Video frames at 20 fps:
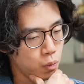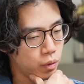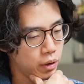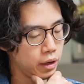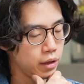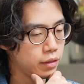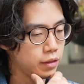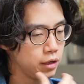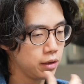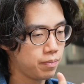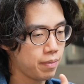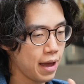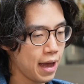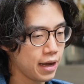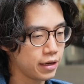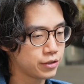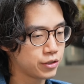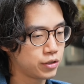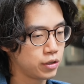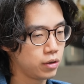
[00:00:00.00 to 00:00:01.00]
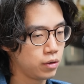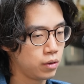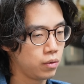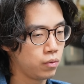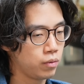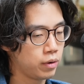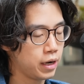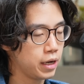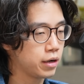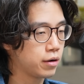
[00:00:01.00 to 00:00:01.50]
When I think back, so
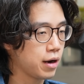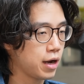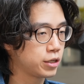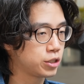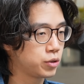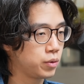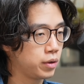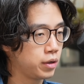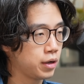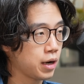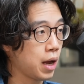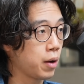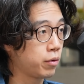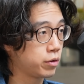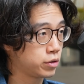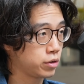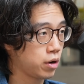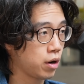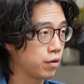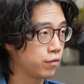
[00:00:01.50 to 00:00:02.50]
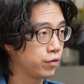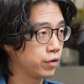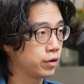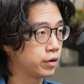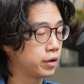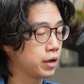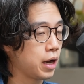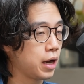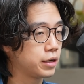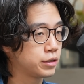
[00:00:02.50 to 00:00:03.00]
when I graduated, I went to
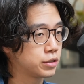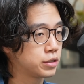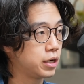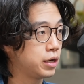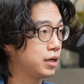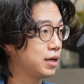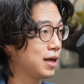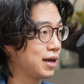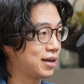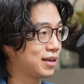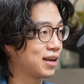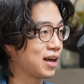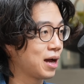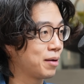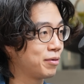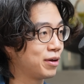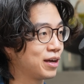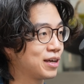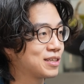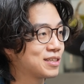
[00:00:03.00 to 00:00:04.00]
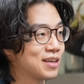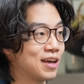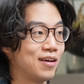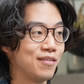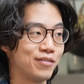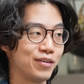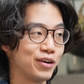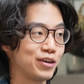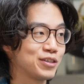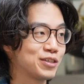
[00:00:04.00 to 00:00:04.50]
Harvard, mm -hmm. I mm-hmm. studied economics,
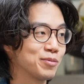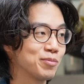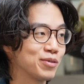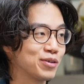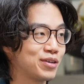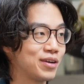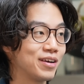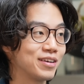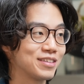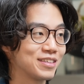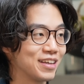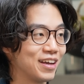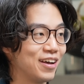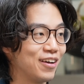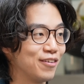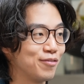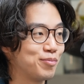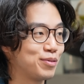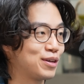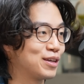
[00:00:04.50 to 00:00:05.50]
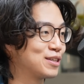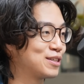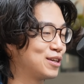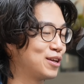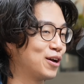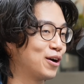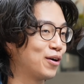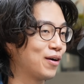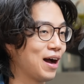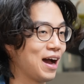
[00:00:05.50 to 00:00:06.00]
mm very similar to yourself, because, you
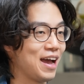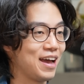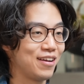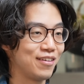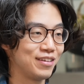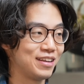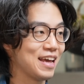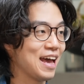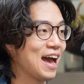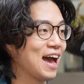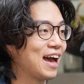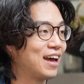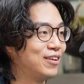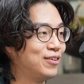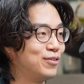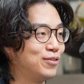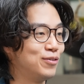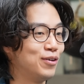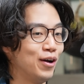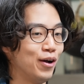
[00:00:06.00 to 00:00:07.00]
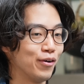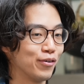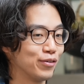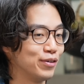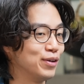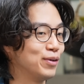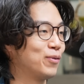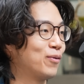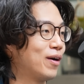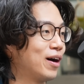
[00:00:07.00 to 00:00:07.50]
know, I had a dad who
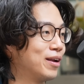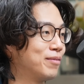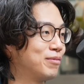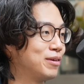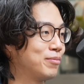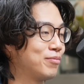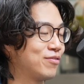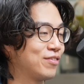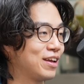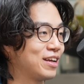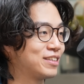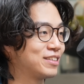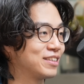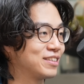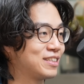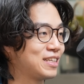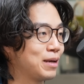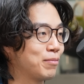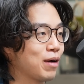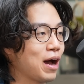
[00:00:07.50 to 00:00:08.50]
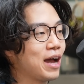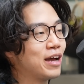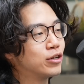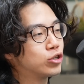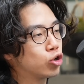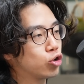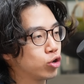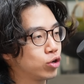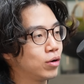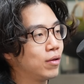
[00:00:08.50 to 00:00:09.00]
really wanted me to be financially stable. I
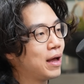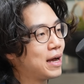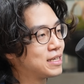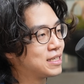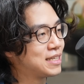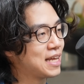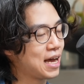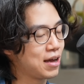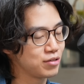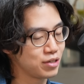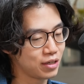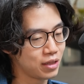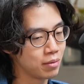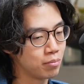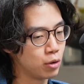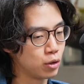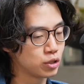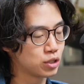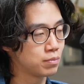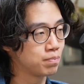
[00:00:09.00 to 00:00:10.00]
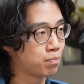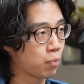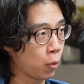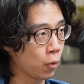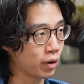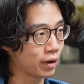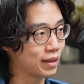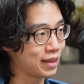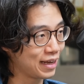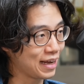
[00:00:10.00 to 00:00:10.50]
internalized that. I was like, the most
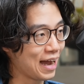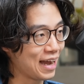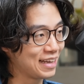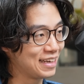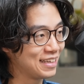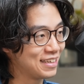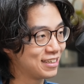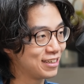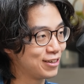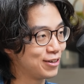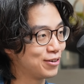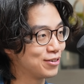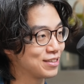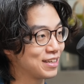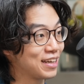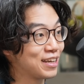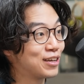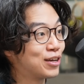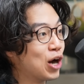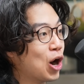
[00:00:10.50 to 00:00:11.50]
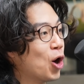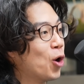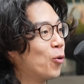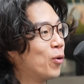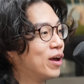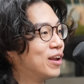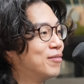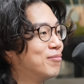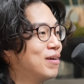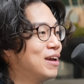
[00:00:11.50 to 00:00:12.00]
important thing I need to do is like go
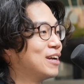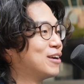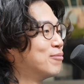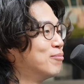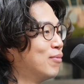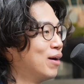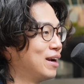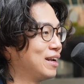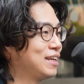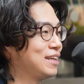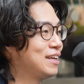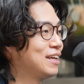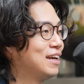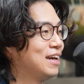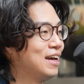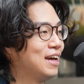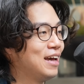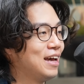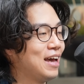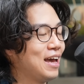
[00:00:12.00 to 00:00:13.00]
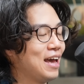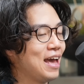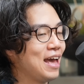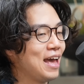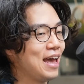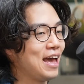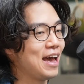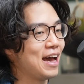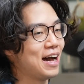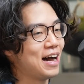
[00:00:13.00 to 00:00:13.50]
and make money. Yep.
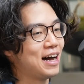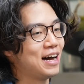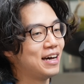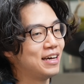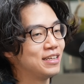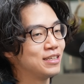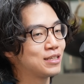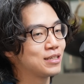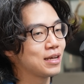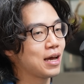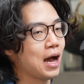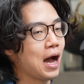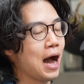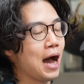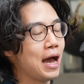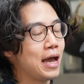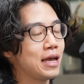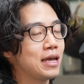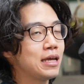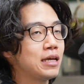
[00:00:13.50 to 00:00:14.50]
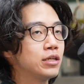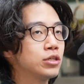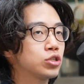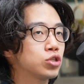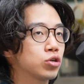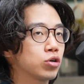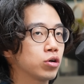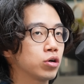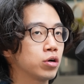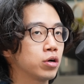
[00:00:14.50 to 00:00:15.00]
And I
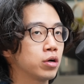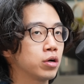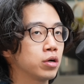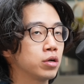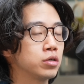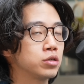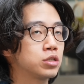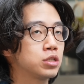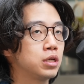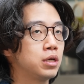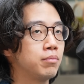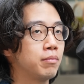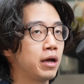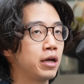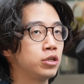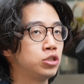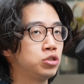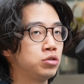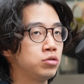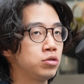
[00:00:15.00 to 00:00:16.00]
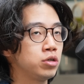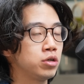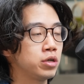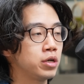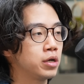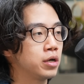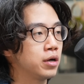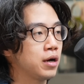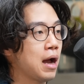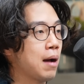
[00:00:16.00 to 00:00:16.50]
interned in my junior year